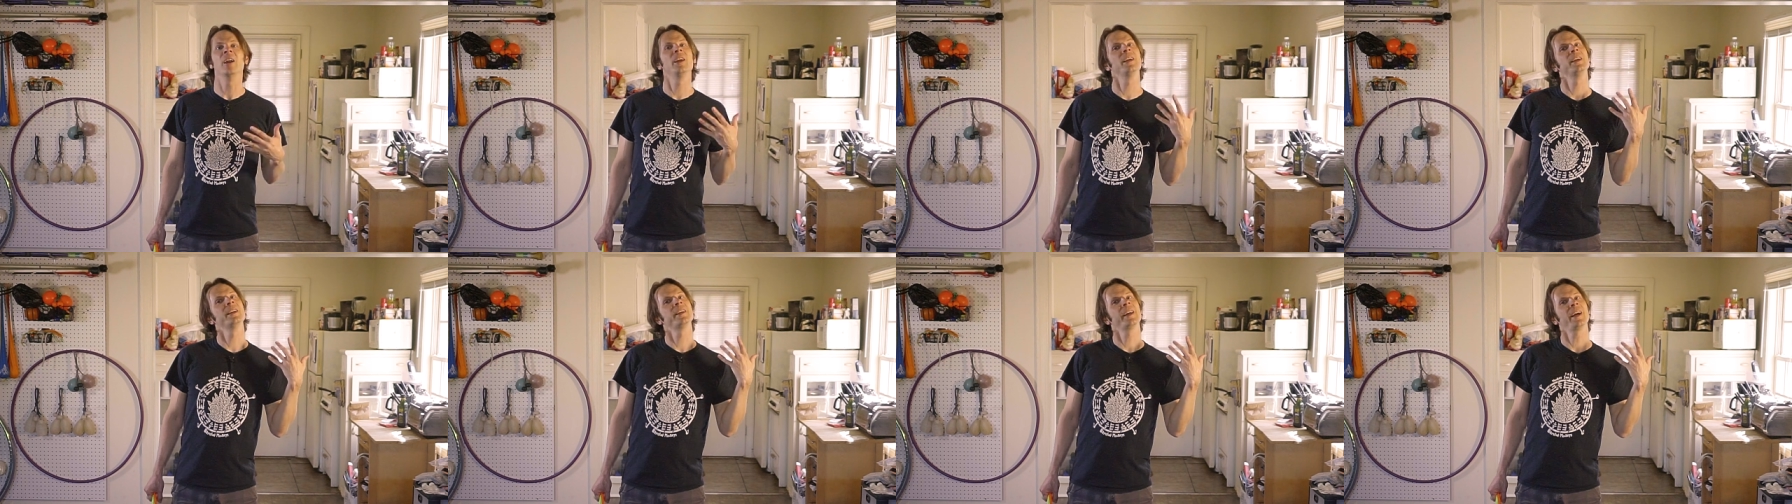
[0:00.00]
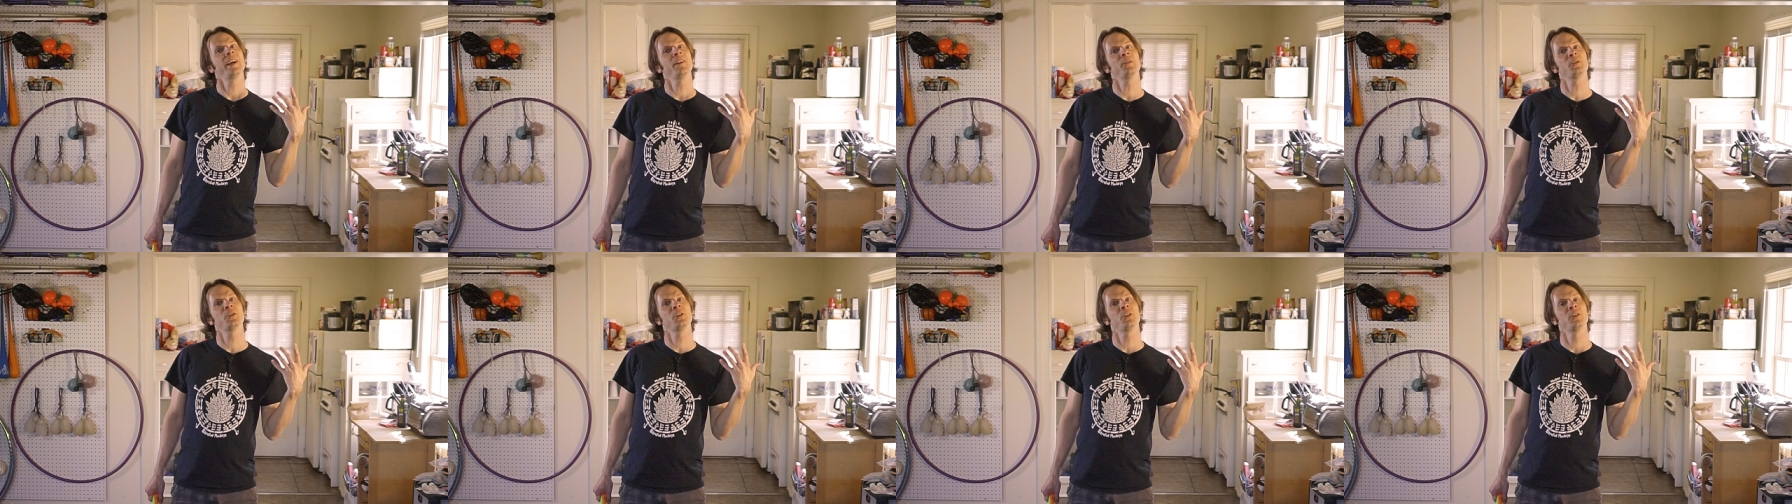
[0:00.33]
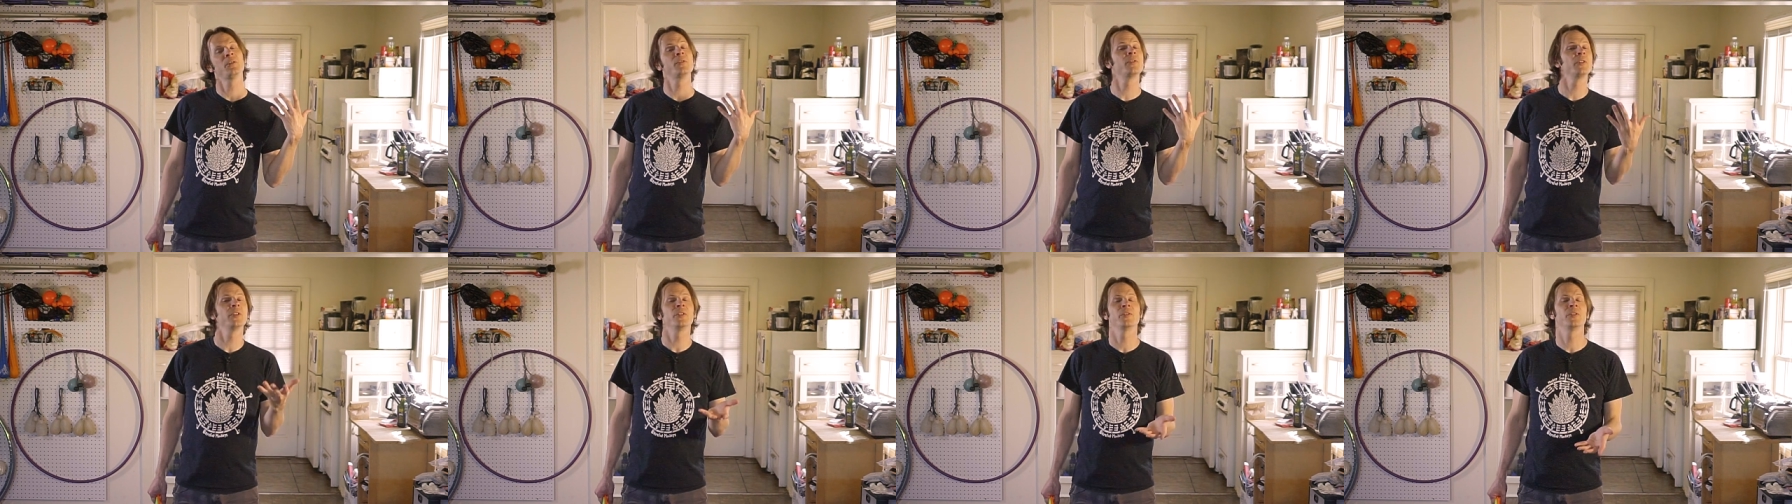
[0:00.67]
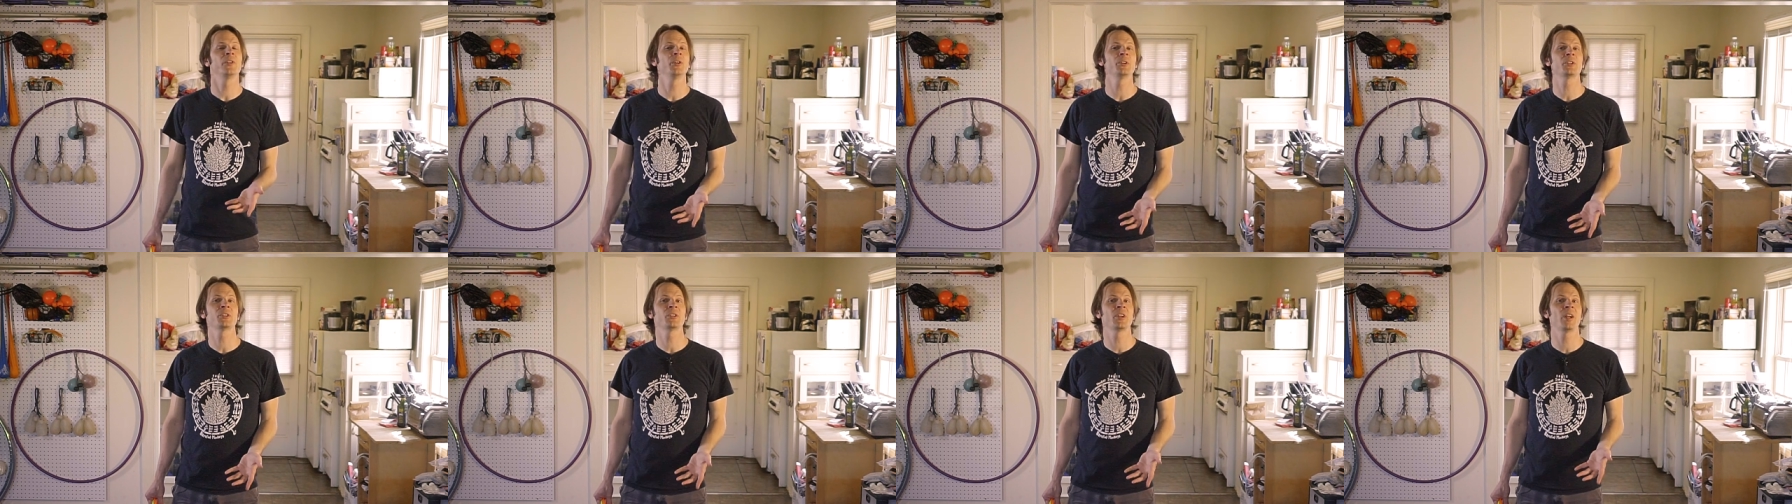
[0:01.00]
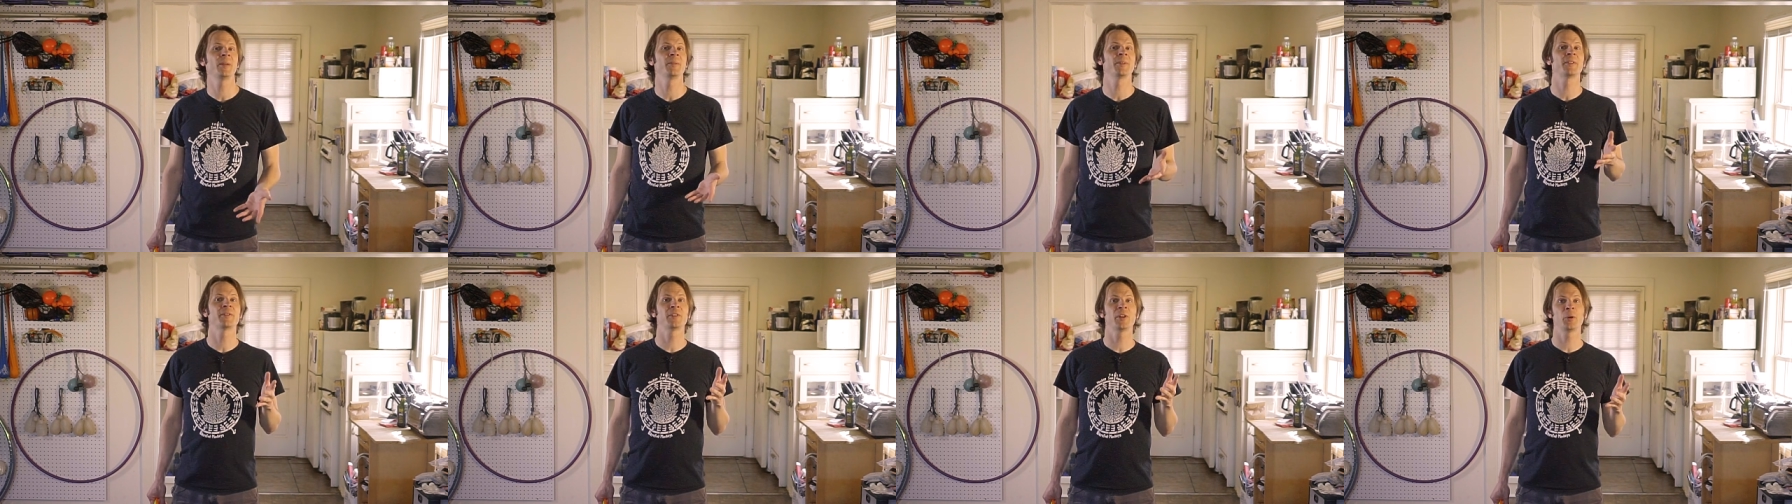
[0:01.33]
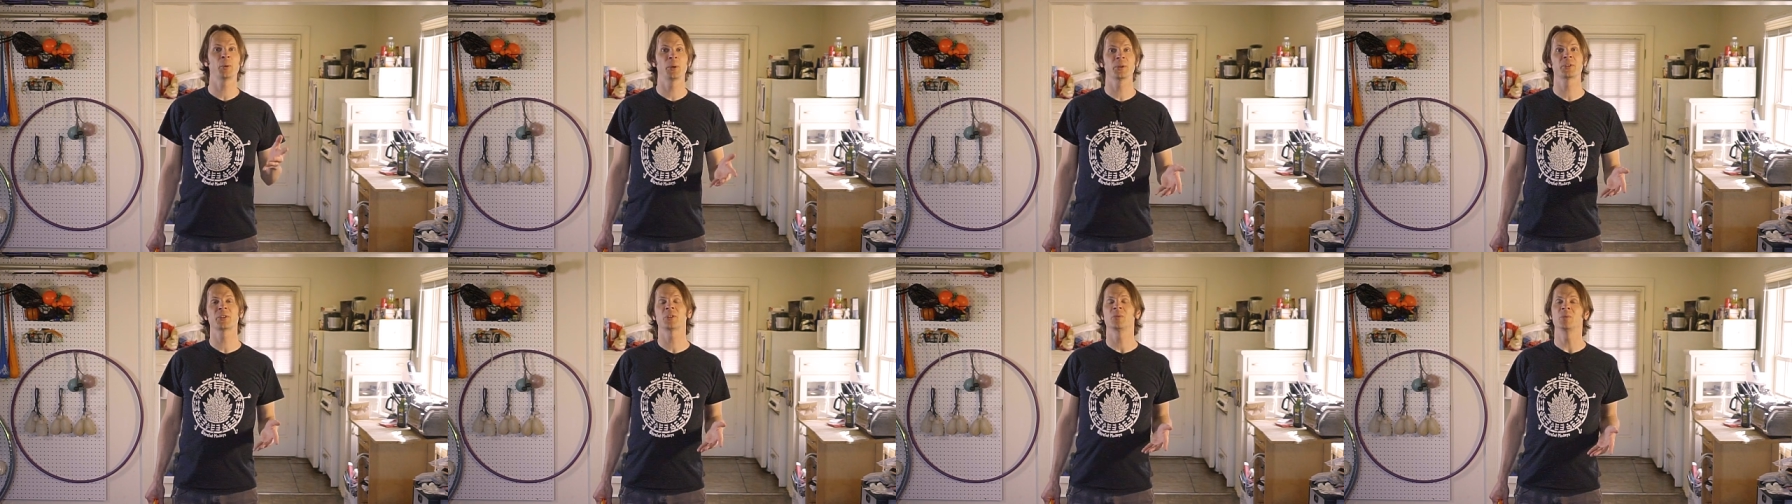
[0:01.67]
encountered for the first time the flow
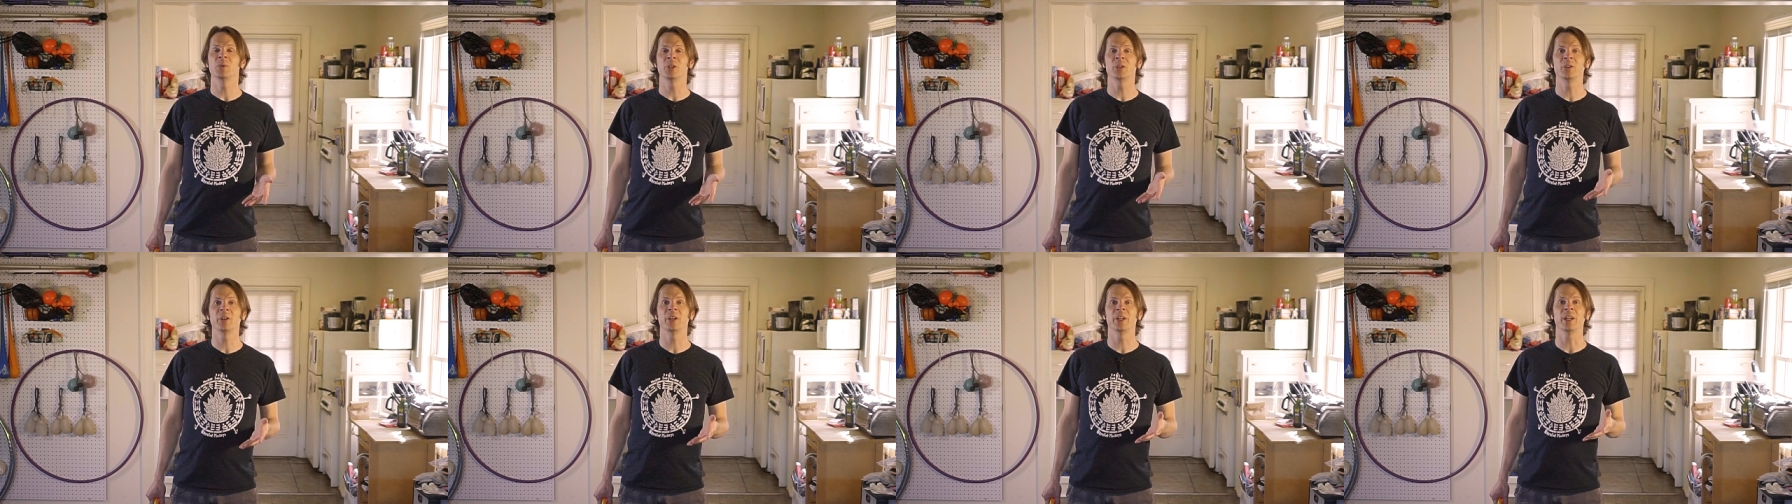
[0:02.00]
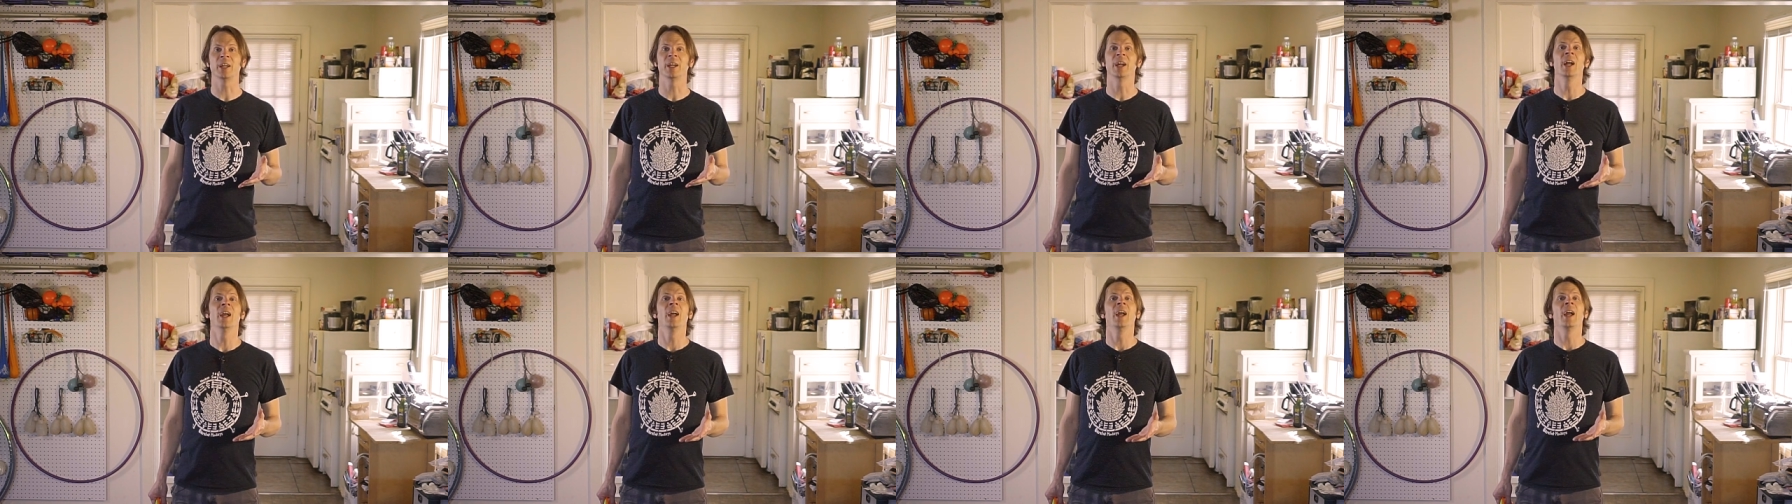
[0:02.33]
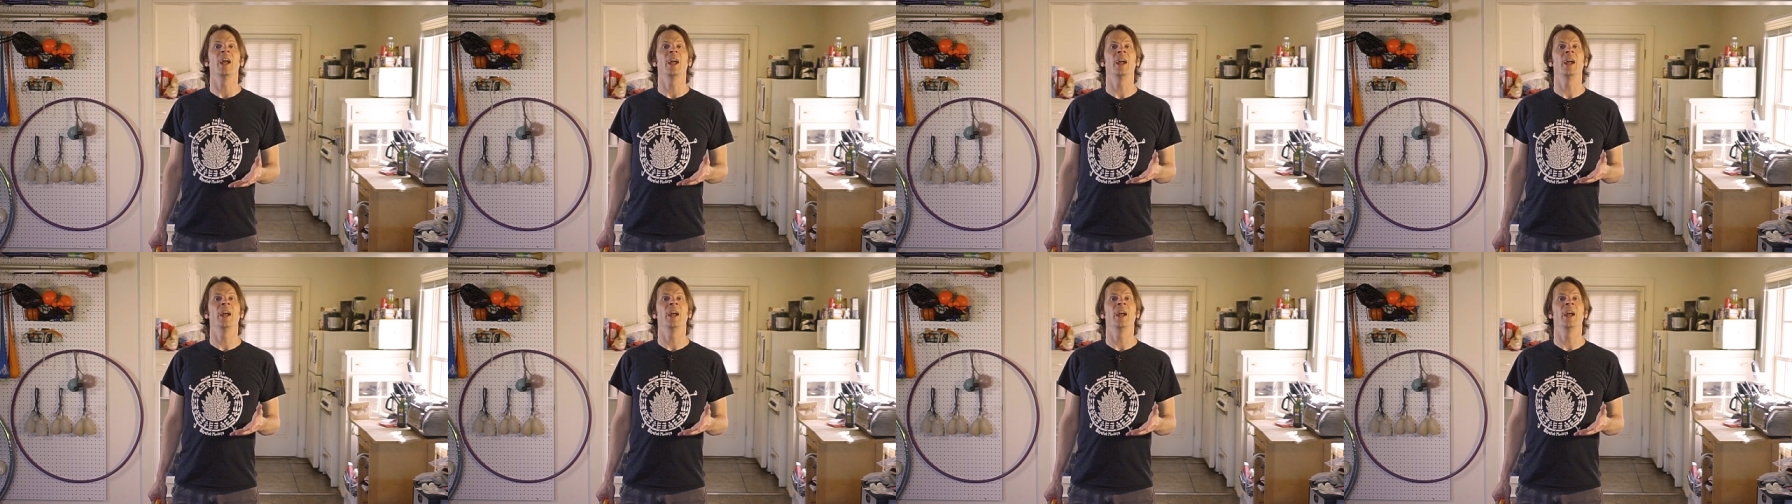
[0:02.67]
arts community